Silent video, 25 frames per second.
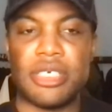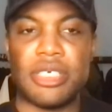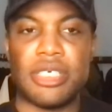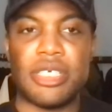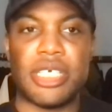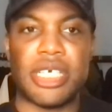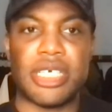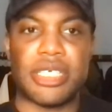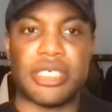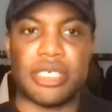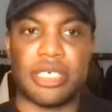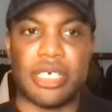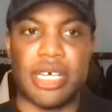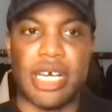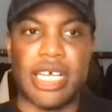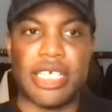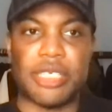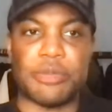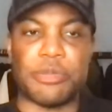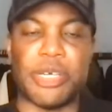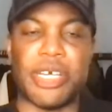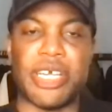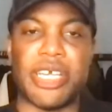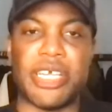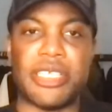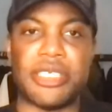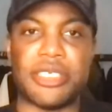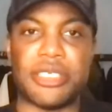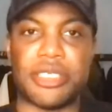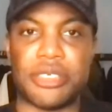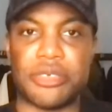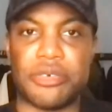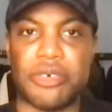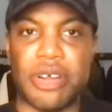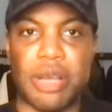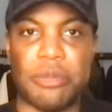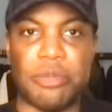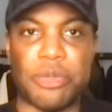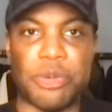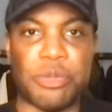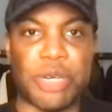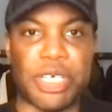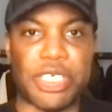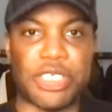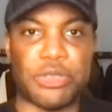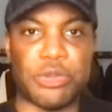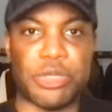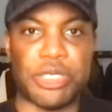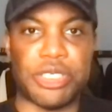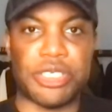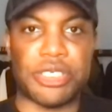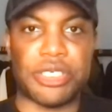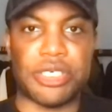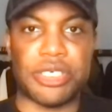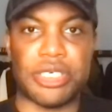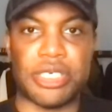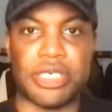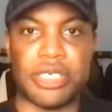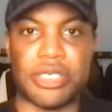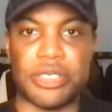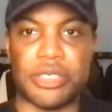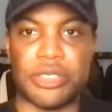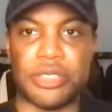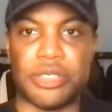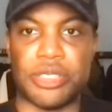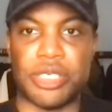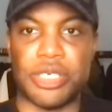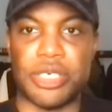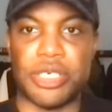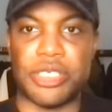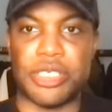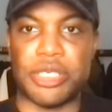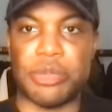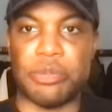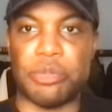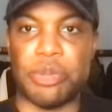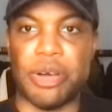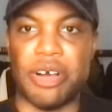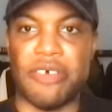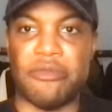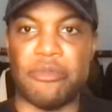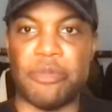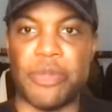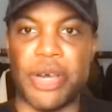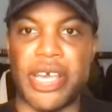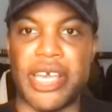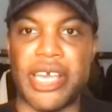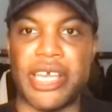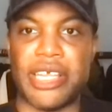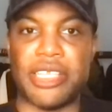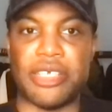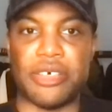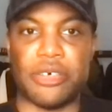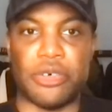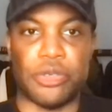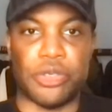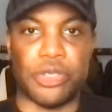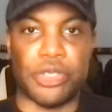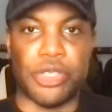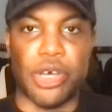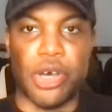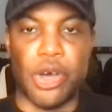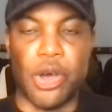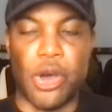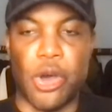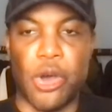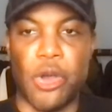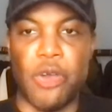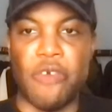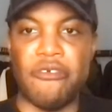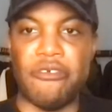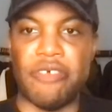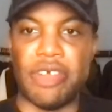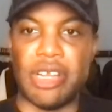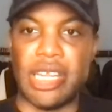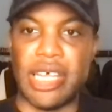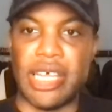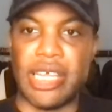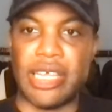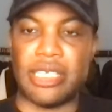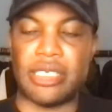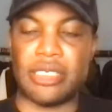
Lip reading: Yeah, so guys, my Instagram and my Twitter is above my head on the overlay.